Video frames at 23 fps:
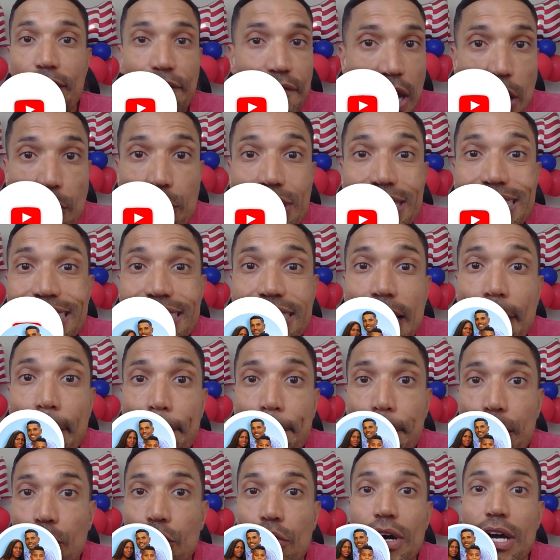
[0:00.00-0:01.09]
Very
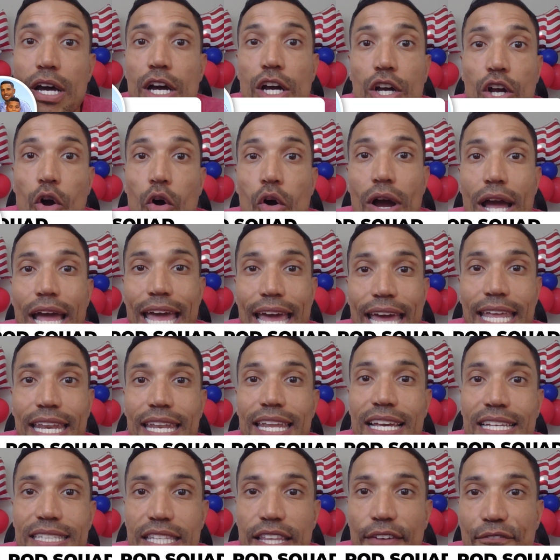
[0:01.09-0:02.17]
simple go ahead
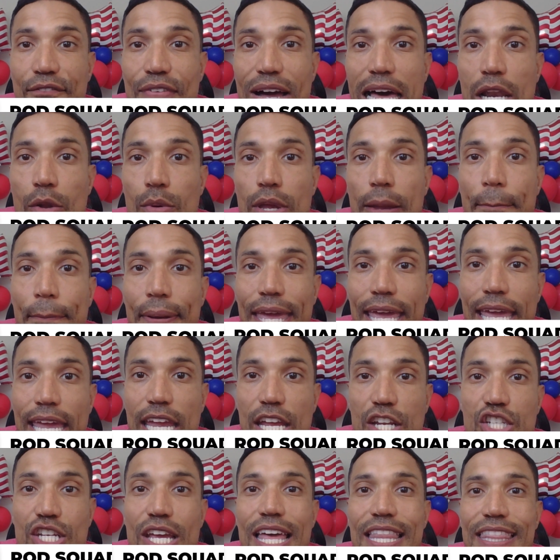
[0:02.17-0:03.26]
to the following
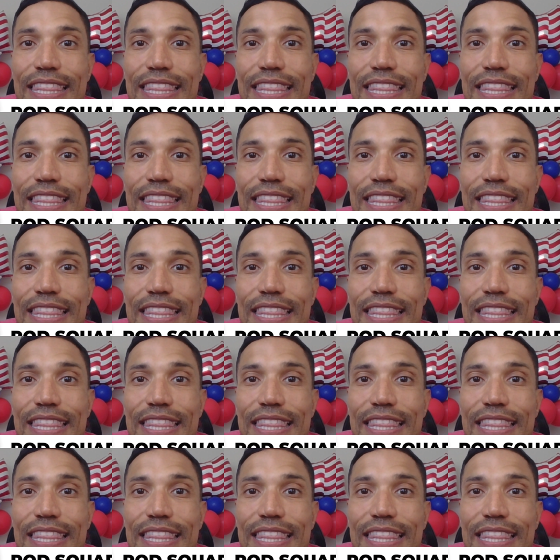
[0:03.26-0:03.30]
page